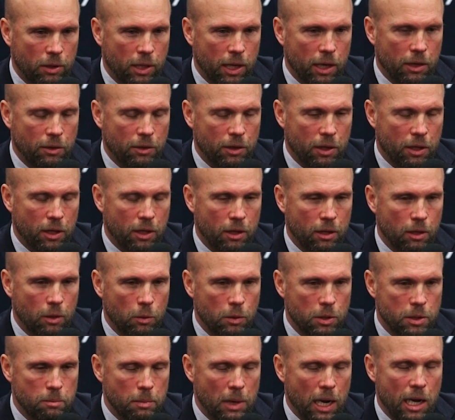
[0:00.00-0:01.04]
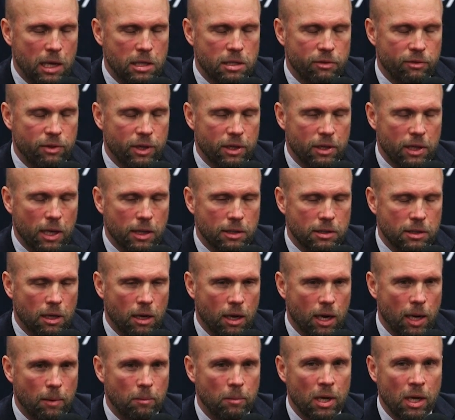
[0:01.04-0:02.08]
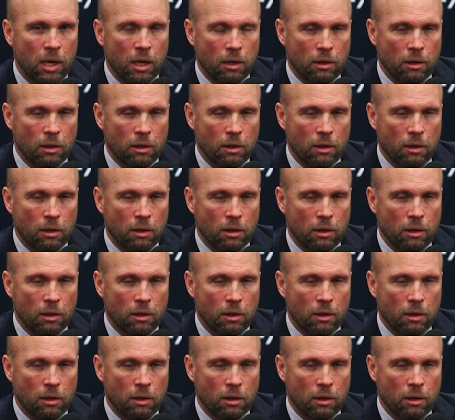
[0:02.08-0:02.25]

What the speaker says: getting the kill was massive at that time.